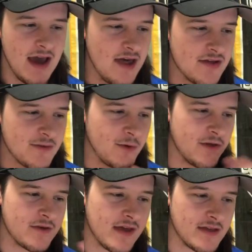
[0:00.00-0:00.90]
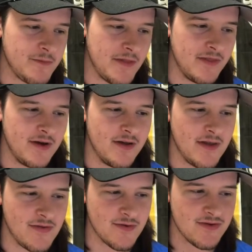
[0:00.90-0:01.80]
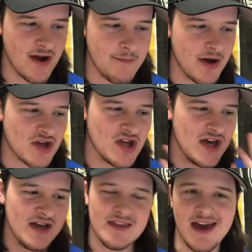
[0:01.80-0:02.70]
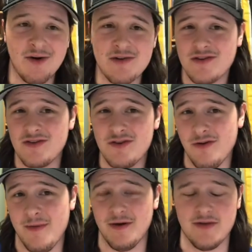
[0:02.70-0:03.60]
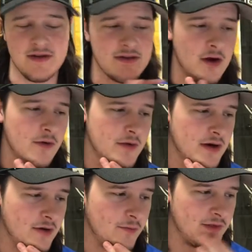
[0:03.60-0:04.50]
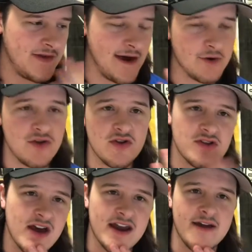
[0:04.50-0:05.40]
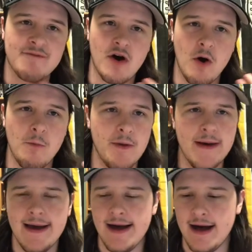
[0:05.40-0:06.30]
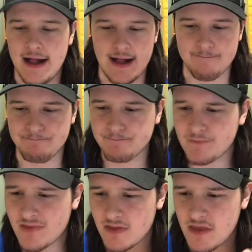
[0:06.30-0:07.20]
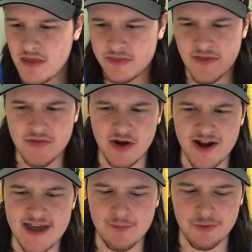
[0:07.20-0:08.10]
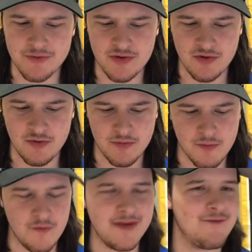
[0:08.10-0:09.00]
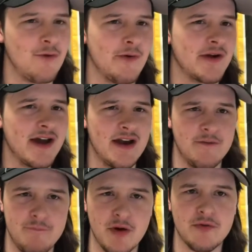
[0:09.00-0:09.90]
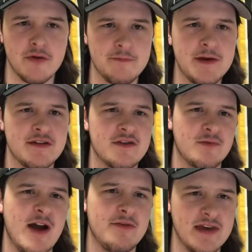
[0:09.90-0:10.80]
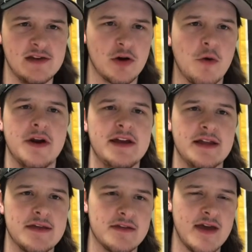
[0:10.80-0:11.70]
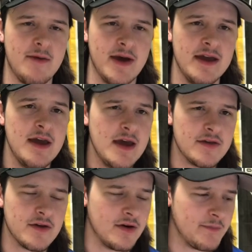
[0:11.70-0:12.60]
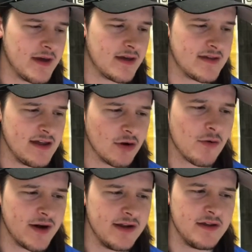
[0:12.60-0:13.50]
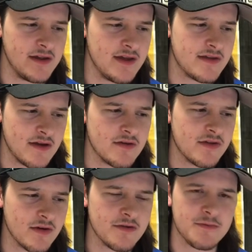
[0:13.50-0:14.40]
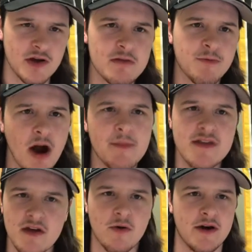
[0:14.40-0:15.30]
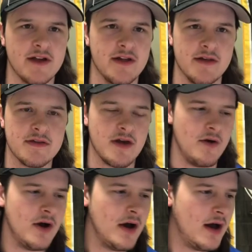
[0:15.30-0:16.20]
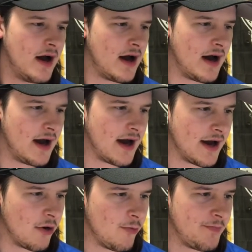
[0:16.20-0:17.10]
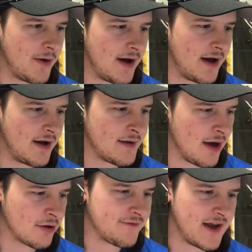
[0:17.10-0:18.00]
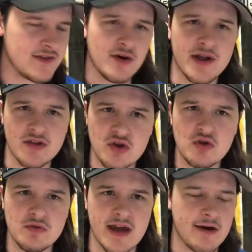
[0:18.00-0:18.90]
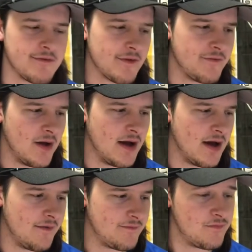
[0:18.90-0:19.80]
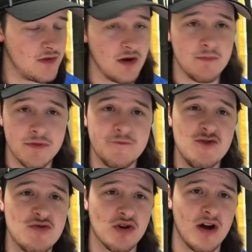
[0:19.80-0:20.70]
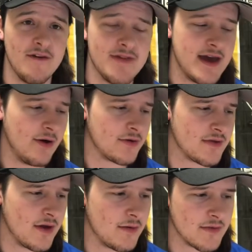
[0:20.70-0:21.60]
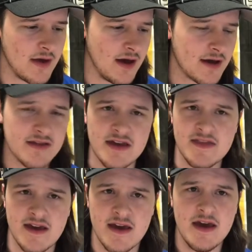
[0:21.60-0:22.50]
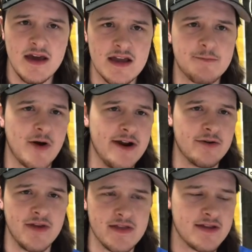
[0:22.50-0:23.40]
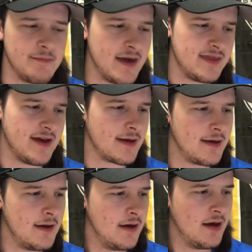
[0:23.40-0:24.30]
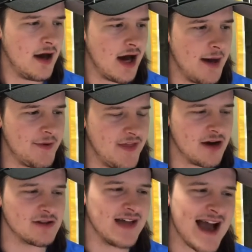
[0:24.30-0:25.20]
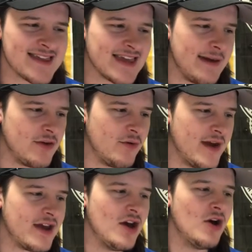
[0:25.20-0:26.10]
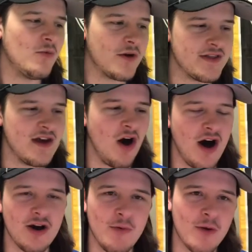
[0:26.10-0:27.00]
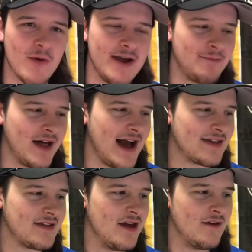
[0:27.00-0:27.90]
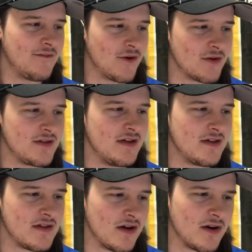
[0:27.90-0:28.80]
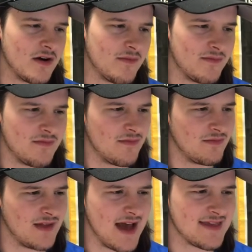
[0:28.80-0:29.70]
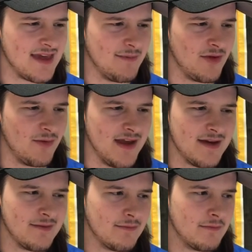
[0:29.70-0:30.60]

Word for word: And it's just one of those things what the, that there's not much the Elks could do about this. So, you know, with the Elks, you just kind of have to hope um, that they're able to, moving forward, kind of build those pieces around Taylor Cornelius. So that way, so because Taylor Cornelius, there, there's there's promise in Cornelius. So uh, I hope uh, Elks fans don't get too down for, uh, you know, the future of the Elks, though. Because uh, I think it's brighter than some may think. Uh, but then our last game of the week was the Ottawa Redblacks versus, or last game of the week.